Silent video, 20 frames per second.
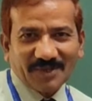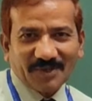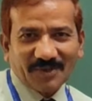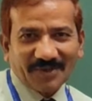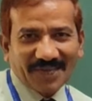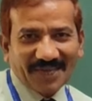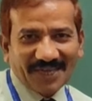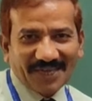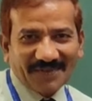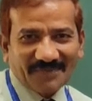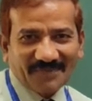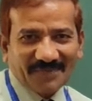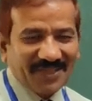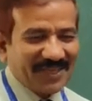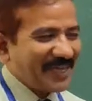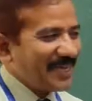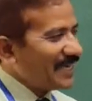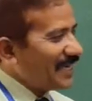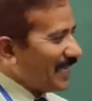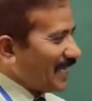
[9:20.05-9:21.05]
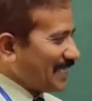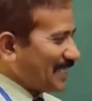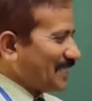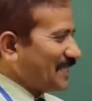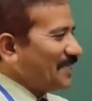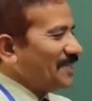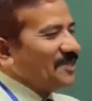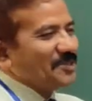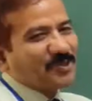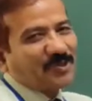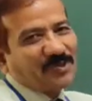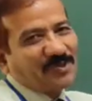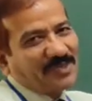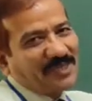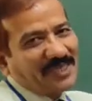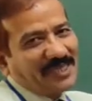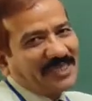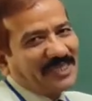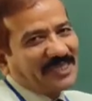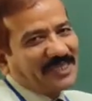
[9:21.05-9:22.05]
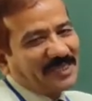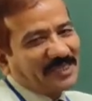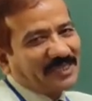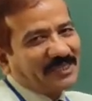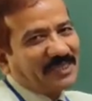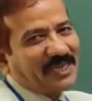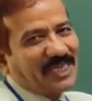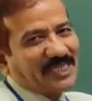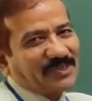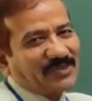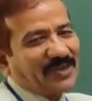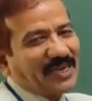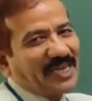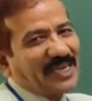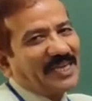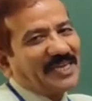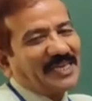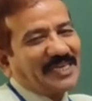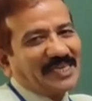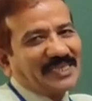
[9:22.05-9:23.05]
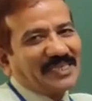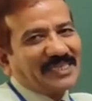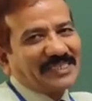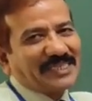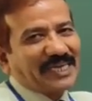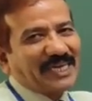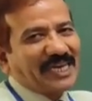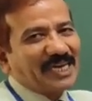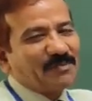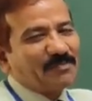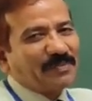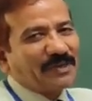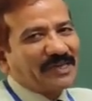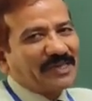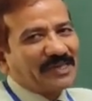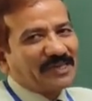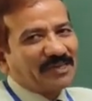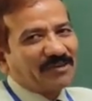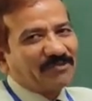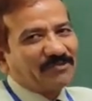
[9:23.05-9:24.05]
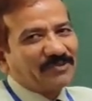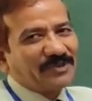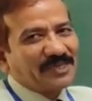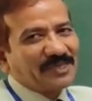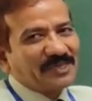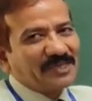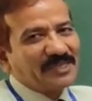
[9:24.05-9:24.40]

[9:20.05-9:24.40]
Okay. Next. So, this is actually in the second paragraph.